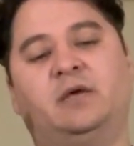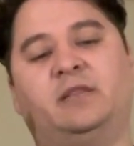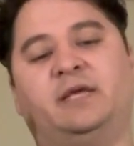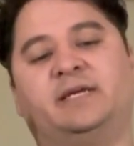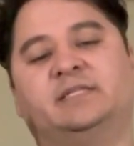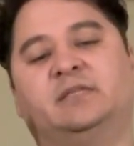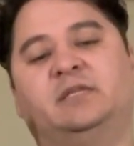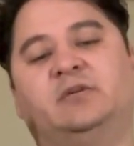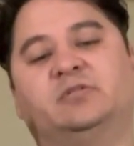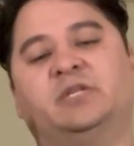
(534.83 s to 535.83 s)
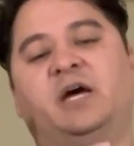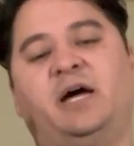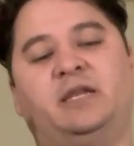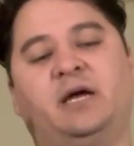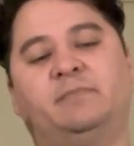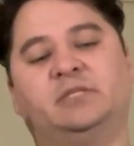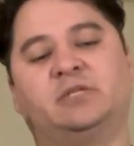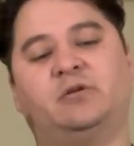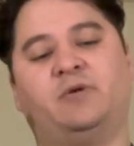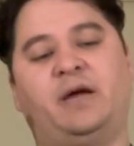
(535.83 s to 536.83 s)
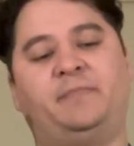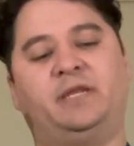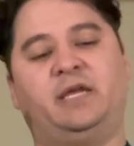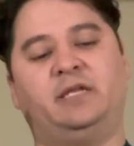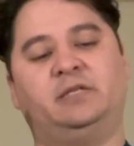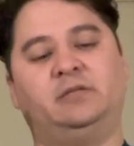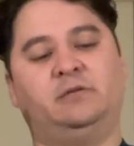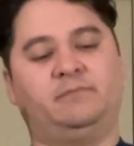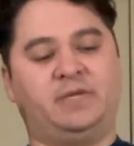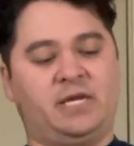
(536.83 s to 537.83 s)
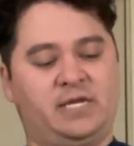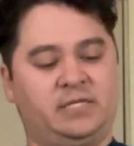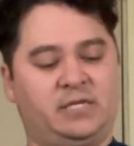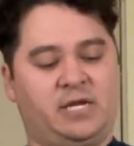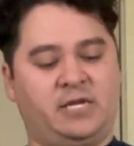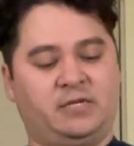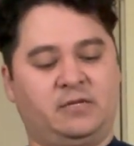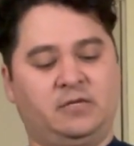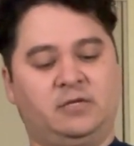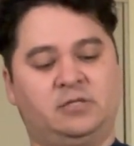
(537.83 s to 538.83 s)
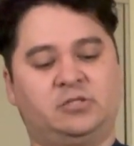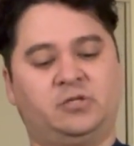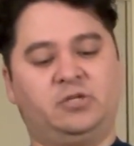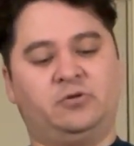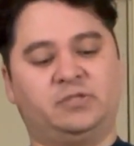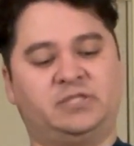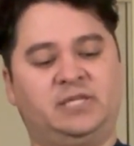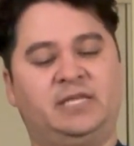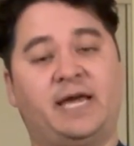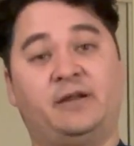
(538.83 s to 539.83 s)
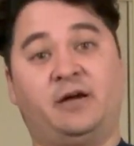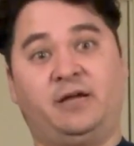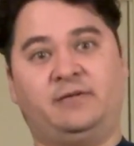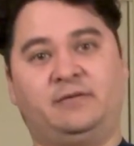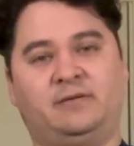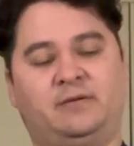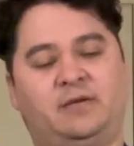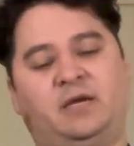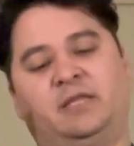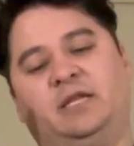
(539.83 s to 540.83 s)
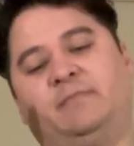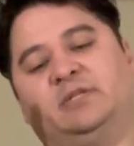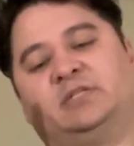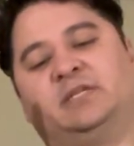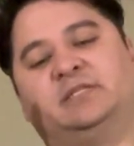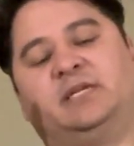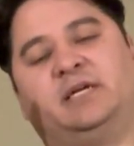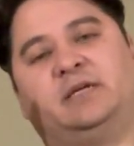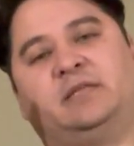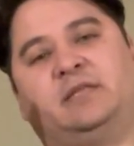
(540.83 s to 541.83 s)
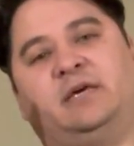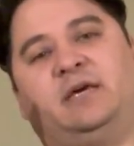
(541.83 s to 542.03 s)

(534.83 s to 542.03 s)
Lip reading: Like I said, here's the knot. I'm just going to wrap it in behind the knot so you don't see that knot. And then I'm just going to tuck the